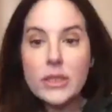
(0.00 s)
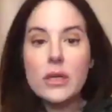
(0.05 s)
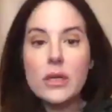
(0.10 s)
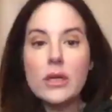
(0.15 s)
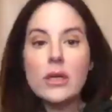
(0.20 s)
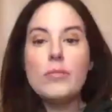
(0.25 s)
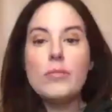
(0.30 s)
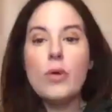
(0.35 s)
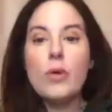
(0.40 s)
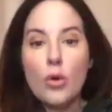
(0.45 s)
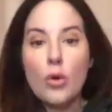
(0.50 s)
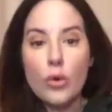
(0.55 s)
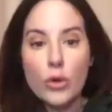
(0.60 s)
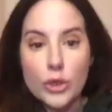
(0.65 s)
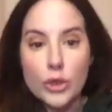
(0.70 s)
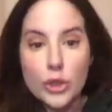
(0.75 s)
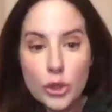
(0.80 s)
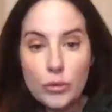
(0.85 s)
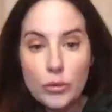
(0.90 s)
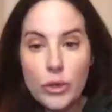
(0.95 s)
Muslim
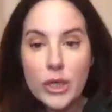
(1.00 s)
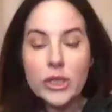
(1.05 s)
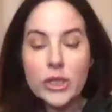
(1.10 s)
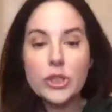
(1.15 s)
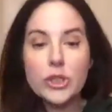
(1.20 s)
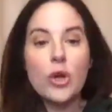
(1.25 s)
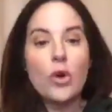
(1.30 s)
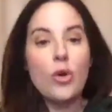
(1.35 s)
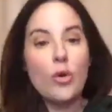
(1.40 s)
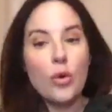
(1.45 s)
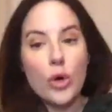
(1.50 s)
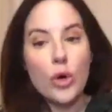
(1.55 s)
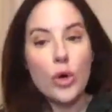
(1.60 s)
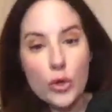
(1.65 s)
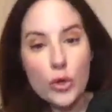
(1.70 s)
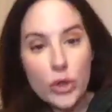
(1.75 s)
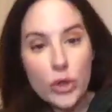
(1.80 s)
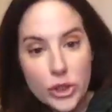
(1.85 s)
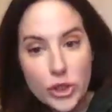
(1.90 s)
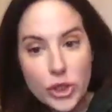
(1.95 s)
or Jewish
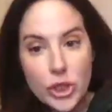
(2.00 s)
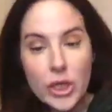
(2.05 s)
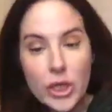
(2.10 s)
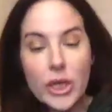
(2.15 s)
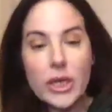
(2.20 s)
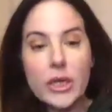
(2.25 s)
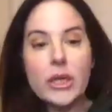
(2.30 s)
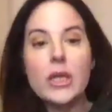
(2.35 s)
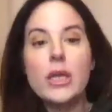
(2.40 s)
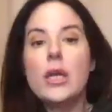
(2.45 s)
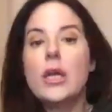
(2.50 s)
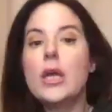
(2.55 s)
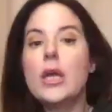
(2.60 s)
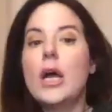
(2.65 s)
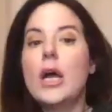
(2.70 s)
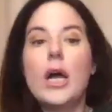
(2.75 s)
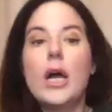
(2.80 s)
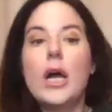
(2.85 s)
or Christian,